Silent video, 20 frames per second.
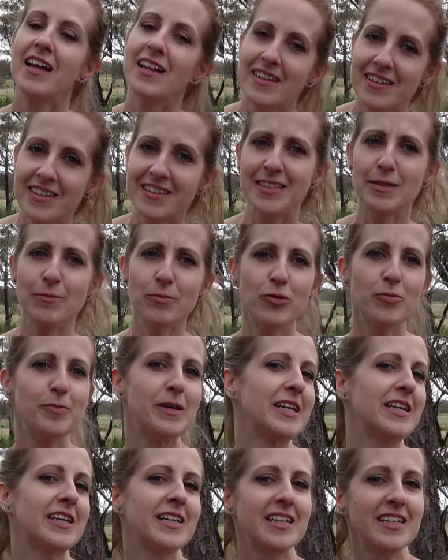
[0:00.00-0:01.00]
The simple
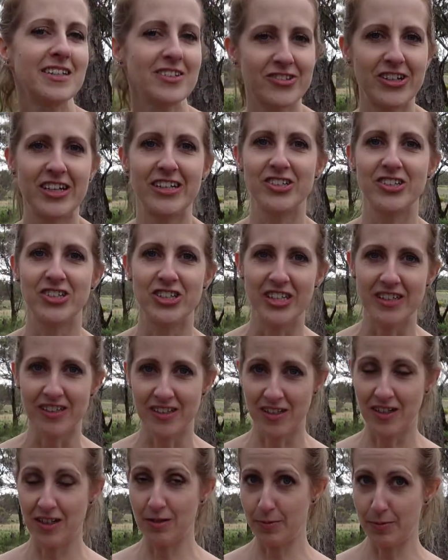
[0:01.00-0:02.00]
marketing strategy that
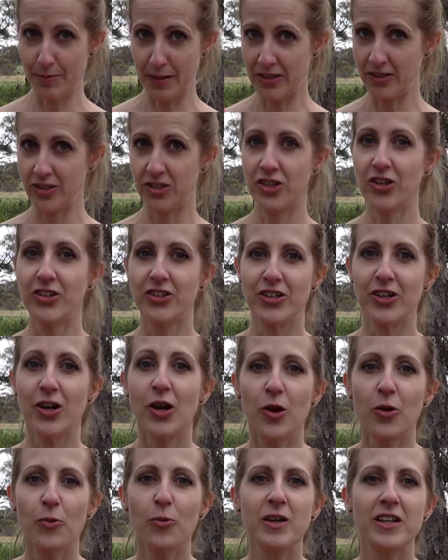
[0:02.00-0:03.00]
I'm about to show you
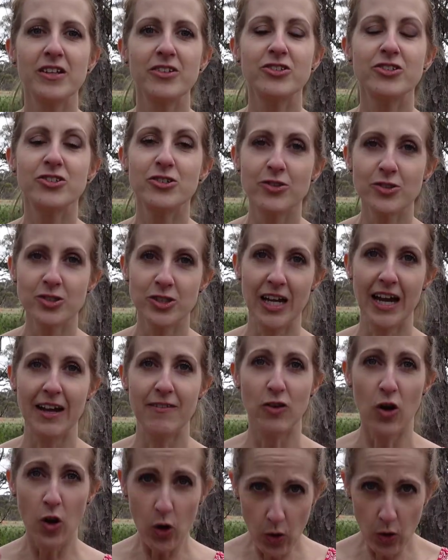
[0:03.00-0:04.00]
will ensure you have
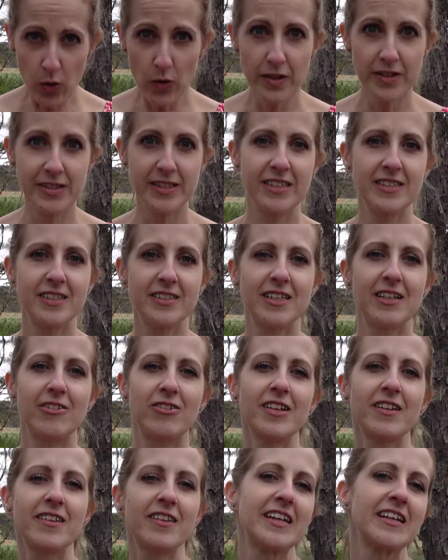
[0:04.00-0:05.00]
all the
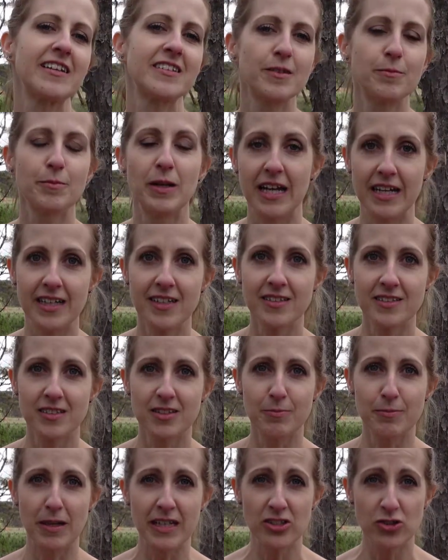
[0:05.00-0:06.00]
necessary things in place to
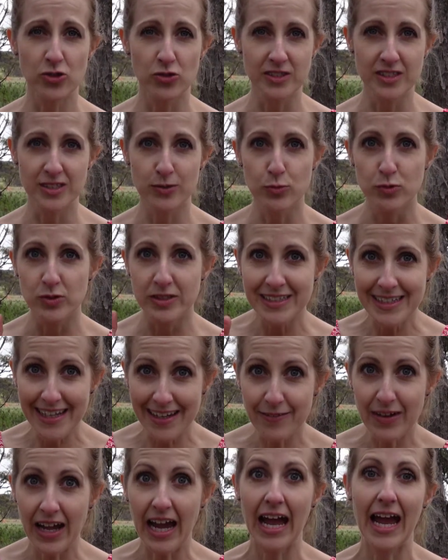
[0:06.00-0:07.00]
make sure this will
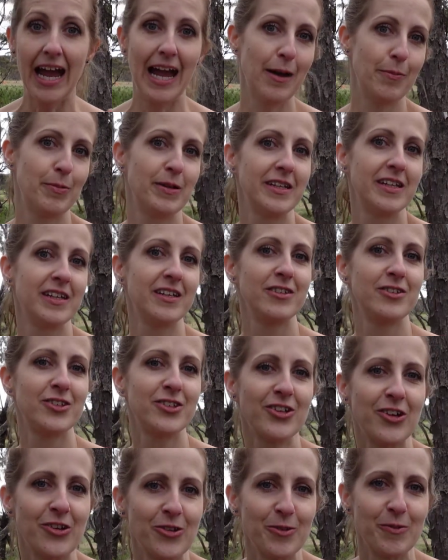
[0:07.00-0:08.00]
never happen to
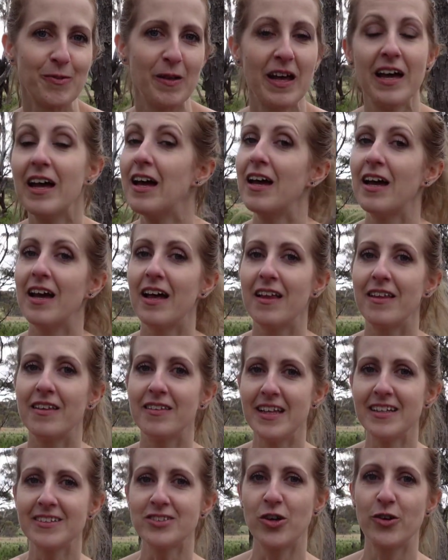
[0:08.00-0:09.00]
you.
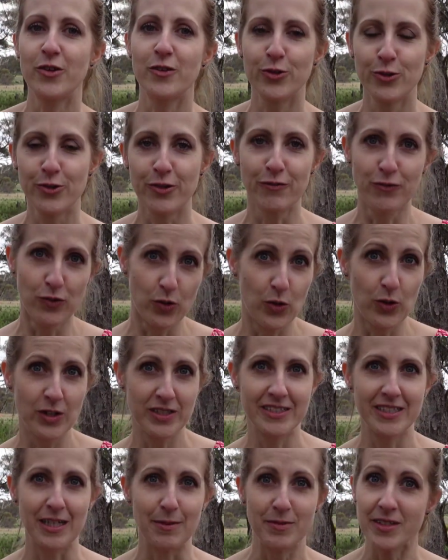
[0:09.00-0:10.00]
Let's go through the 4
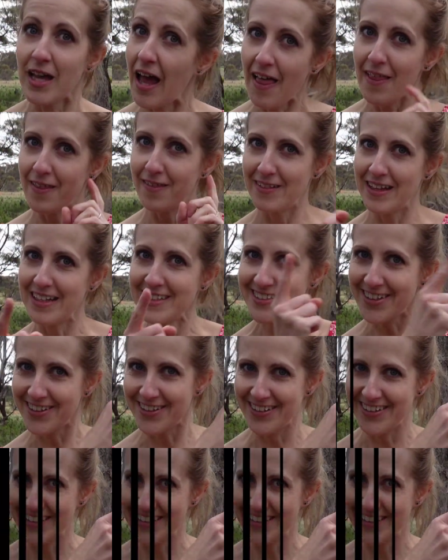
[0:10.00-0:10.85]
steps. Let's go.